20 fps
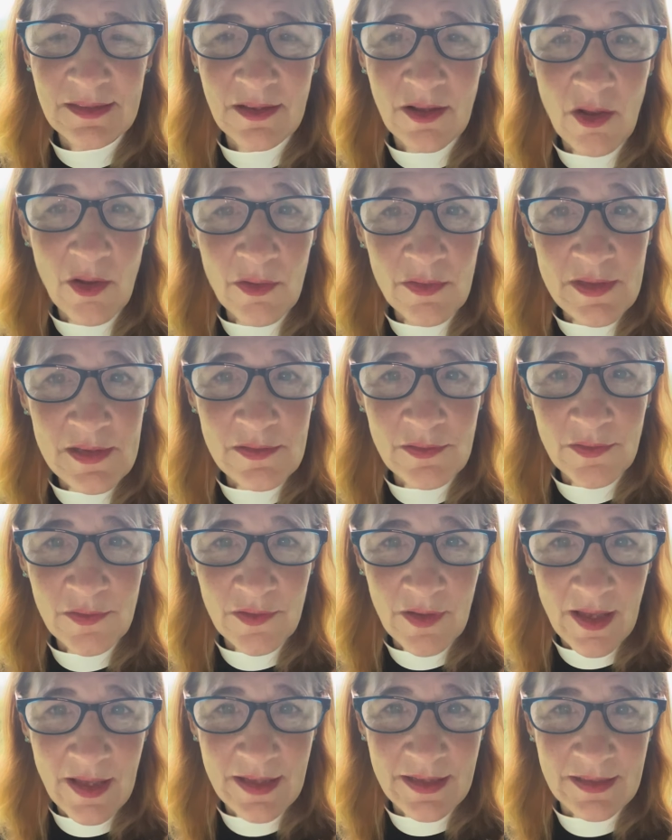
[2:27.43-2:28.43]
All these
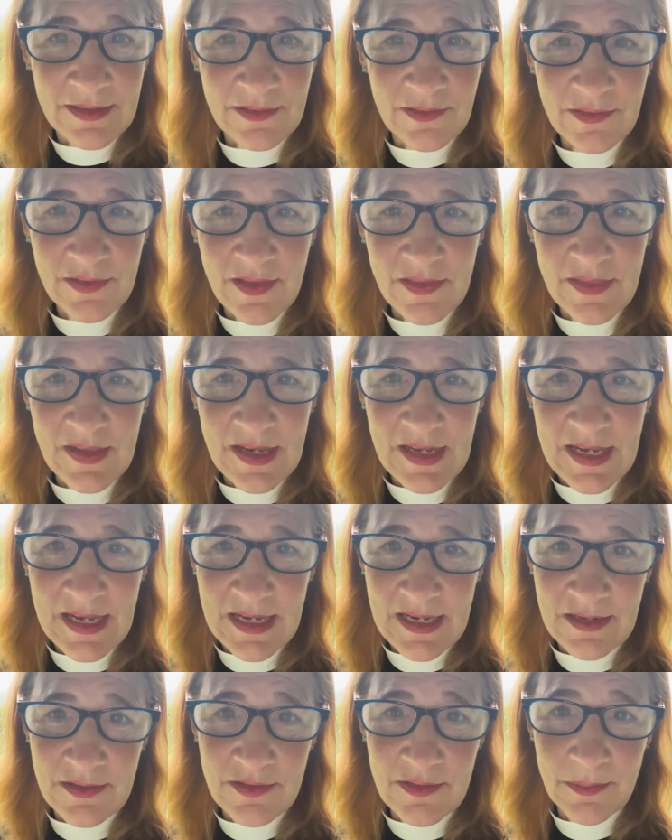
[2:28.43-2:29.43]
signs that they
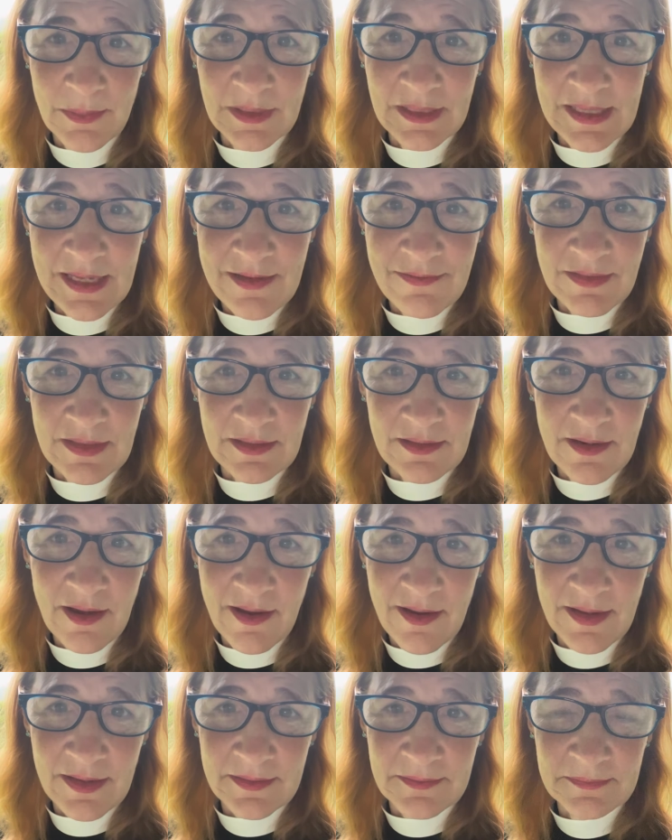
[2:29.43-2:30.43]
needed to believe in
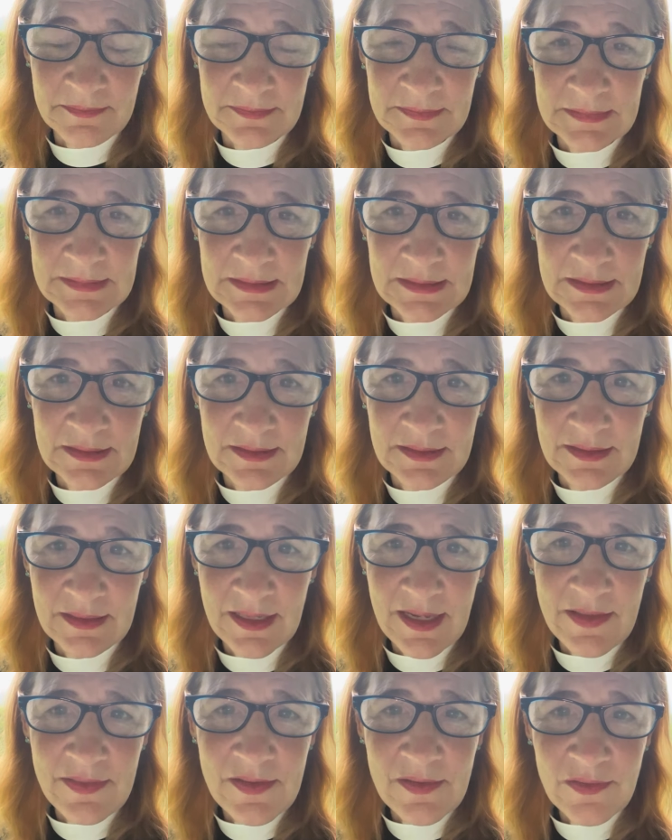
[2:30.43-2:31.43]
God,
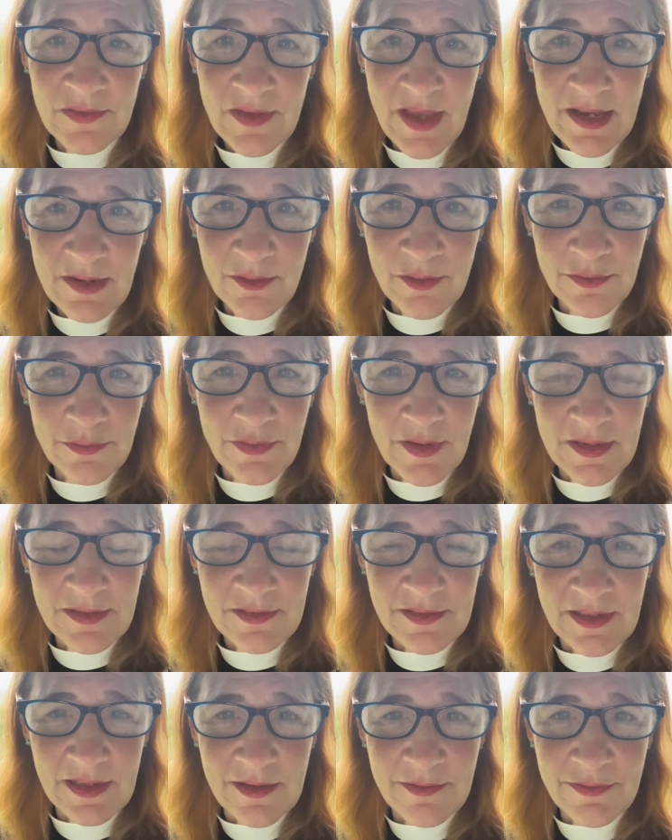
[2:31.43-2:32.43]
and the
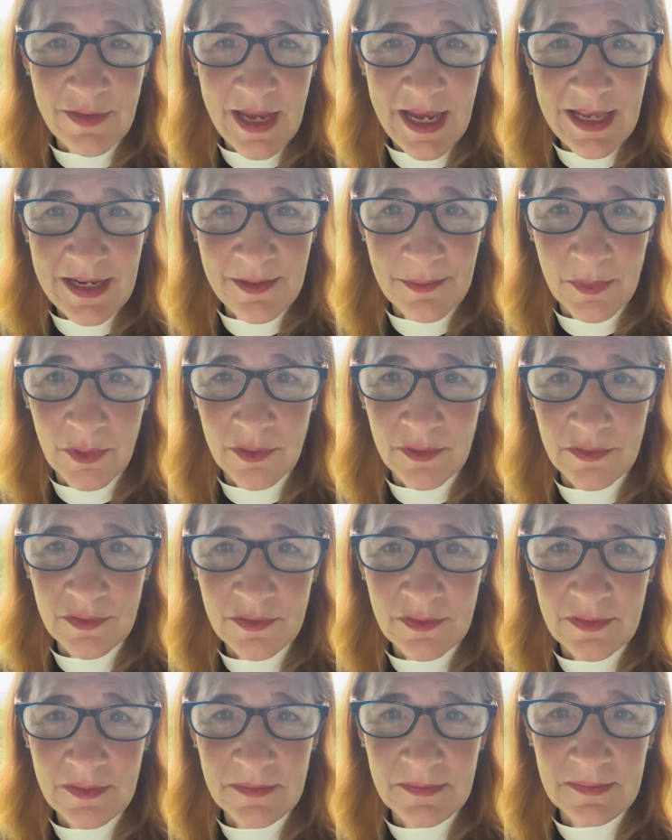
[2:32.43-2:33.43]
sacrificing of animals.